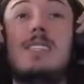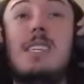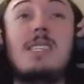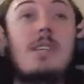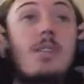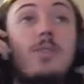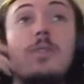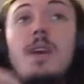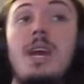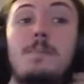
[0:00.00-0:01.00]
season
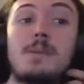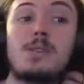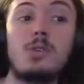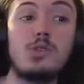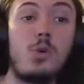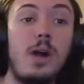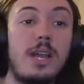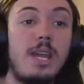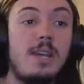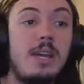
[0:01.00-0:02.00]
3, episode
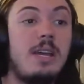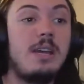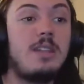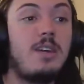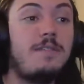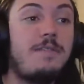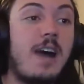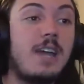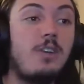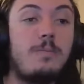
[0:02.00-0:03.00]
20. The
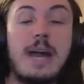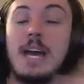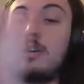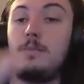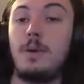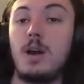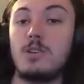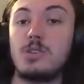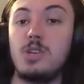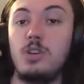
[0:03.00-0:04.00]
final battle,
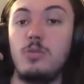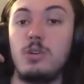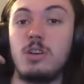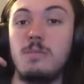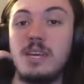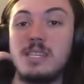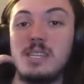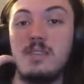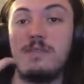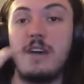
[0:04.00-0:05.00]
part 2, will commence
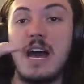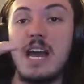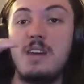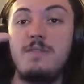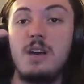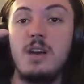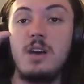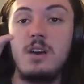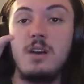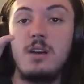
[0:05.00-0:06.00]
in 5,
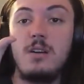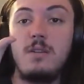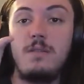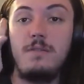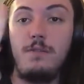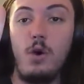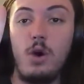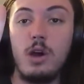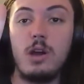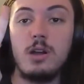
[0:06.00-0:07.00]

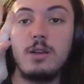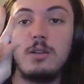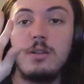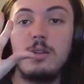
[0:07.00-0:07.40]
4,